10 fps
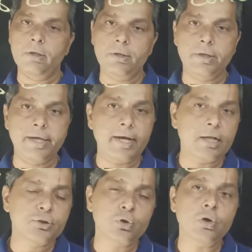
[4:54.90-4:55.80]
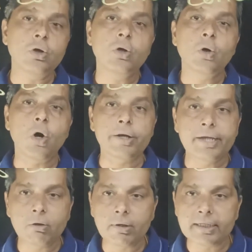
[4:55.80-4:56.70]
There also
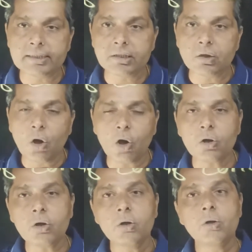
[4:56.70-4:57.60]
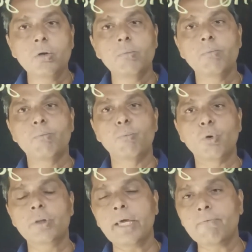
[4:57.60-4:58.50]
concave lens or
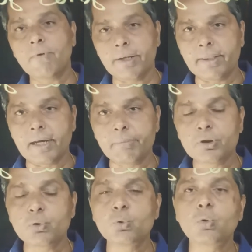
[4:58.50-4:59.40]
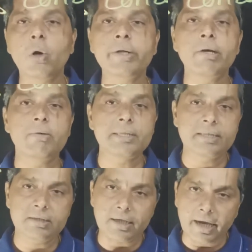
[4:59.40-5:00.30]
more than one, that means two concave
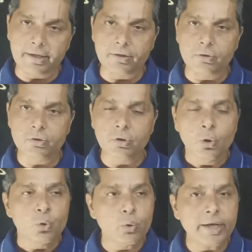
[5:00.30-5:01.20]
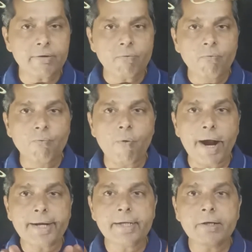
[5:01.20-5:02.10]
lenses are used to get
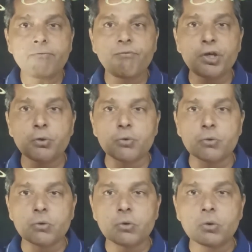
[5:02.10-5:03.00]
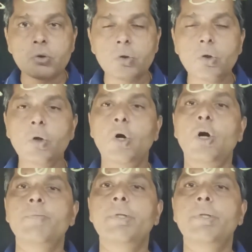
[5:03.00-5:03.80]
wider view of